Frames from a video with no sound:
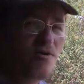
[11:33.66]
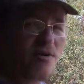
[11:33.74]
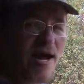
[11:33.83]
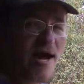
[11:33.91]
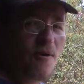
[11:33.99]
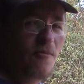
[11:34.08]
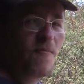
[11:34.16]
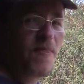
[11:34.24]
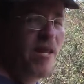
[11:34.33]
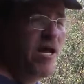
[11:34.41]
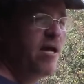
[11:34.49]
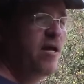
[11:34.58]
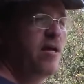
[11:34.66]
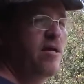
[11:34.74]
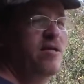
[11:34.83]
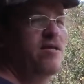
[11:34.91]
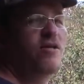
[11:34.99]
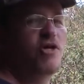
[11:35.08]
to do now,
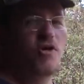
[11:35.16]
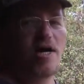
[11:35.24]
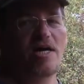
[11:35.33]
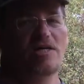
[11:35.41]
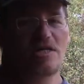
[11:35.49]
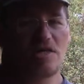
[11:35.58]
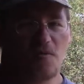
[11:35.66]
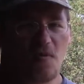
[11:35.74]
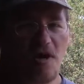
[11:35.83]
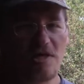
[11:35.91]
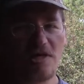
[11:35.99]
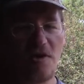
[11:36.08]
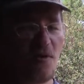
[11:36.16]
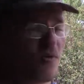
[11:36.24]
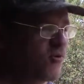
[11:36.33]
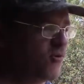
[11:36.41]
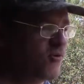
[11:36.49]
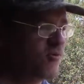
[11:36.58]
you guys just watch the
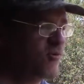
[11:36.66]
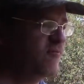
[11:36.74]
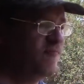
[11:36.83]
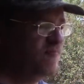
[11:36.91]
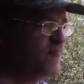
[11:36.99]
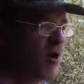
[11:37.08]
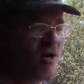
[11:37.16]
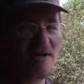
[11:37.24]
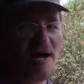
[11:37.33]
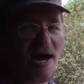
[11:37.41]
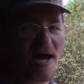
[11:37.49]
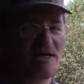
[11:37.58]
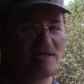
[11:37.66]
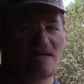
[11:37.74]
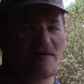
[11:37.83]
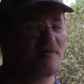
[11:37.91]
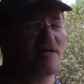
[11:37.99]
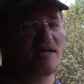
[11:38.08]
whole little montage
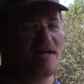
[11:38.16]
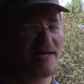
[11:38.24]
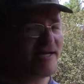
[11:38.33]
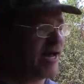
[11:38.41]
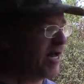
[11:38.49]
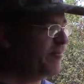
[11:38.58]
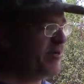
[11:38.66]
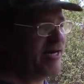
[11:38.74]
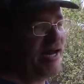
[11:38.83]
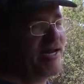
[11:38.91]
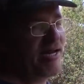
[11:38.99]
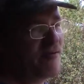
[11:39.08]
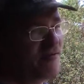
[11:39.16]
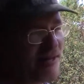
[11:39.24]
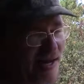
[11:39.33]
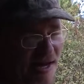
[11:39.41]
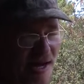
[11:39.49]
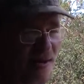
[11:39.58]
and everything like that, and me taking
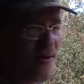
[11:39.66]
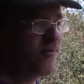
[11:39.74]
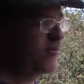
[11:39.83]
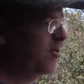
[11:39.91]
everything out